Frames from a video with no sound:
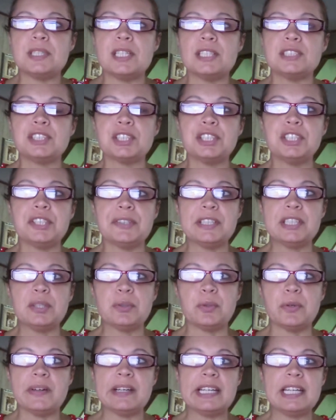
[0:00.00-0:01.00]

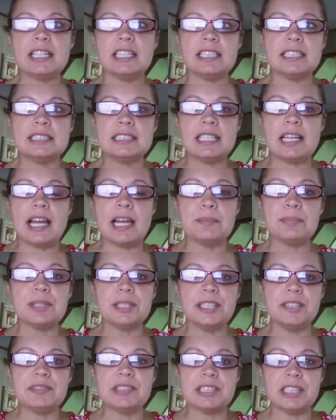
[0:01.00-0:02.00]
Security-oriented, I
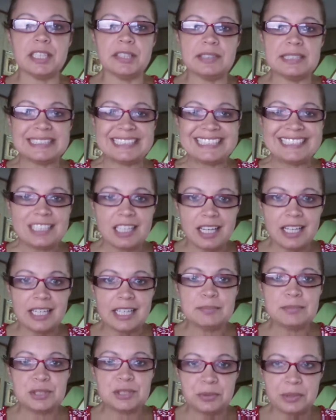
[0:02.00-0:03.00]
believe that there is a
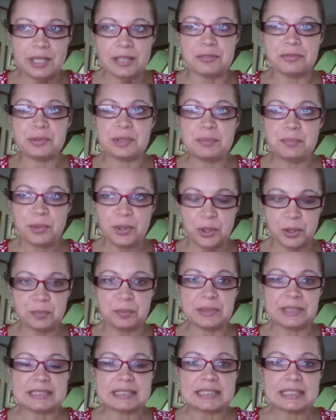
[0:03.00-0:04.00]
time to every
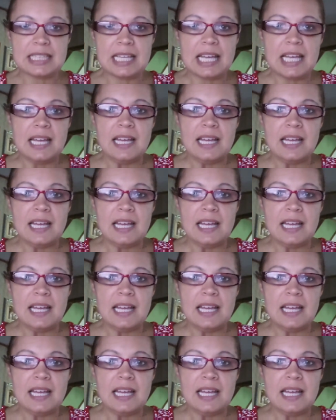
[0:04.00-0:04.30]
purpose.